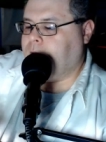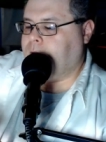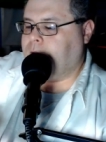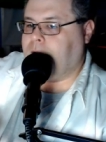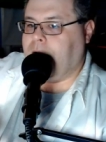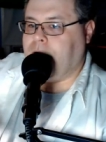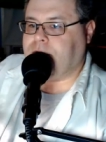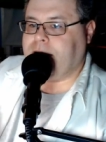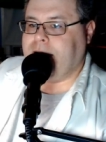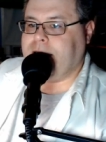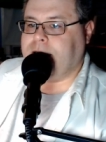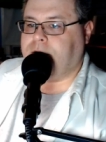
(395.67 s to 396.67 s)

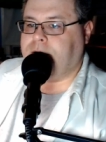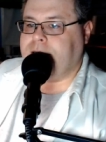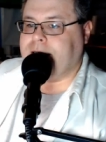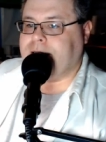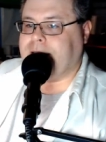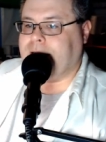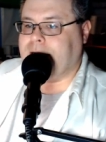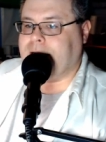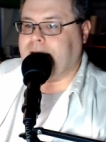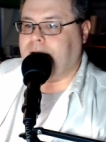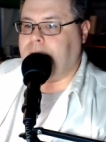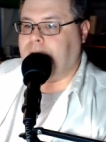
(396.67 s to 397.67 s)
180 degrees to get it to
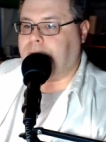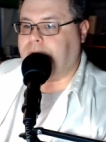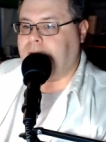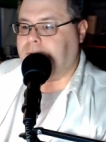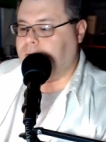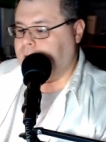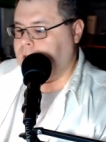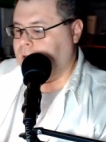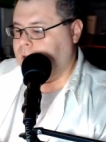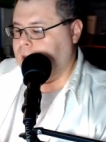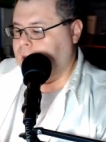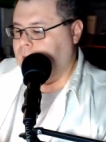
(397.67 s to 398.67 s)
come out properly.
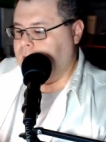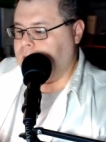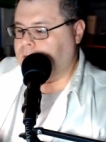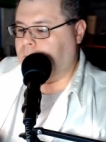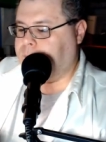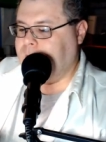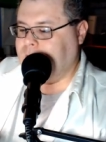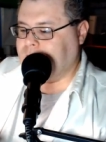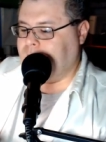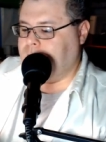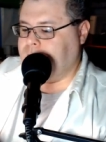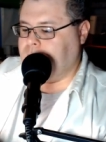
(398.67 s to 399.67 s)
You repeat
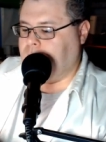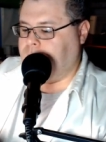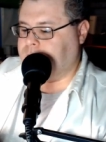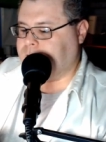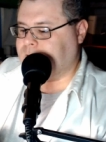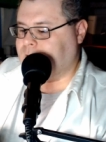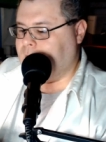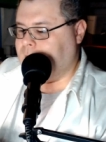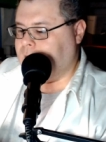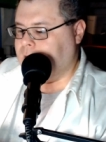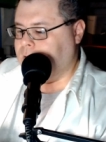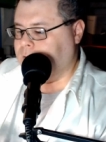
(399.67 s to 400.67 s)
on the other side,